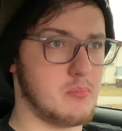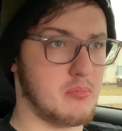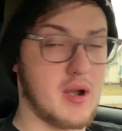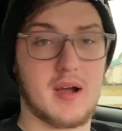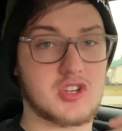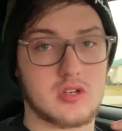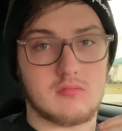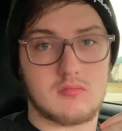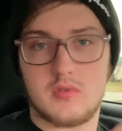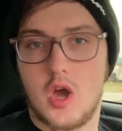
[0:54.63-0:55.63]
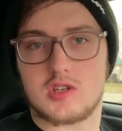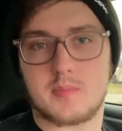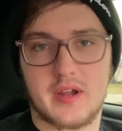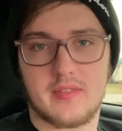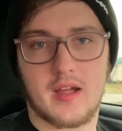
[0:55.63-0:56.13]
pretty much no
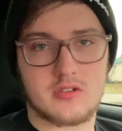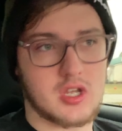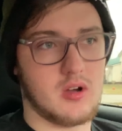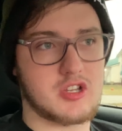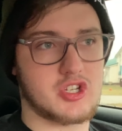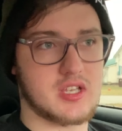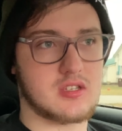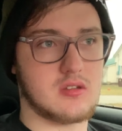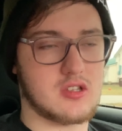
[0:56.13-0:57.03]
spring there, so it's just